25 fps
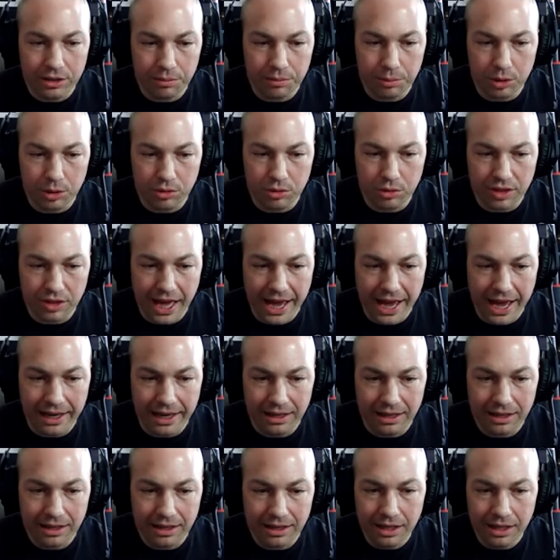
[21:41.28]
mute that
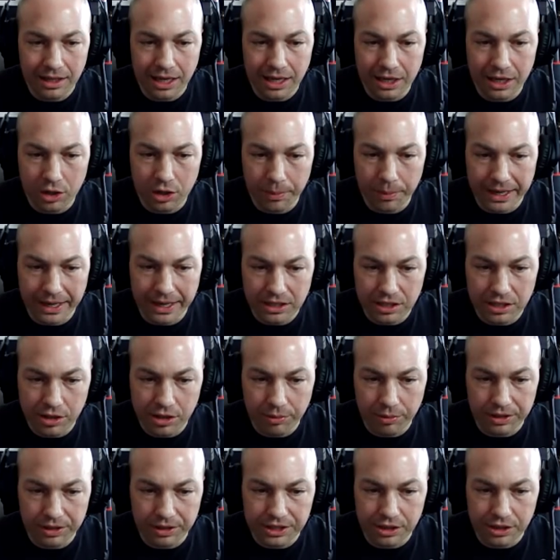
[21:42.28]
and go back to the
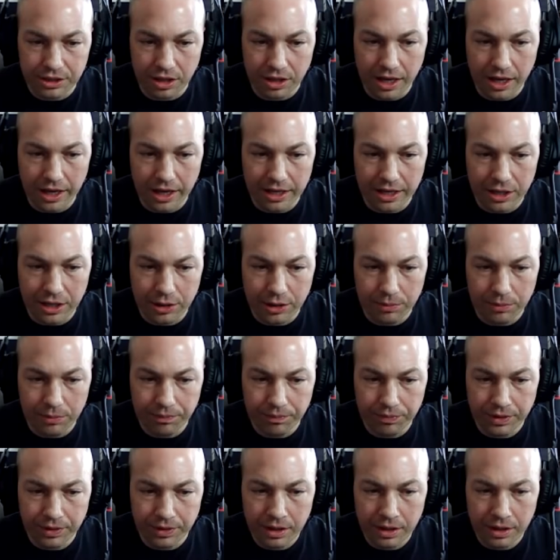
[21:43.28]
original audio,
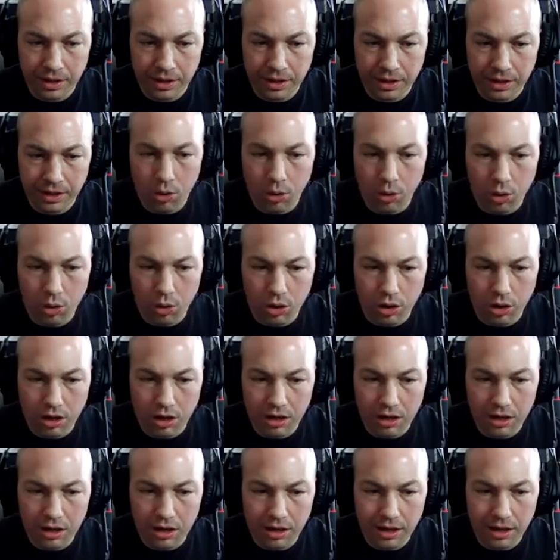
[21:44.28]

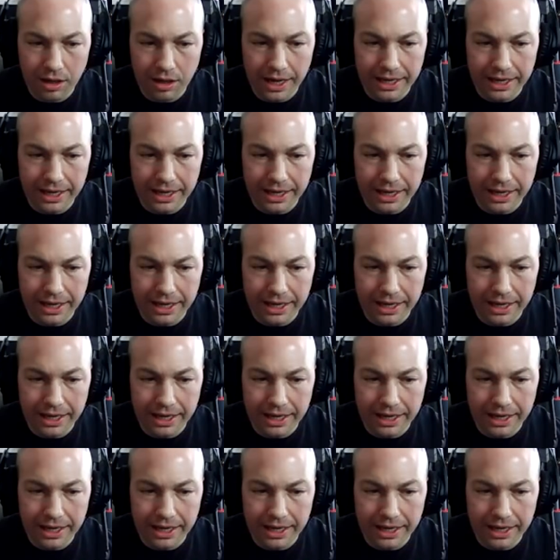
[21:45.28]
or I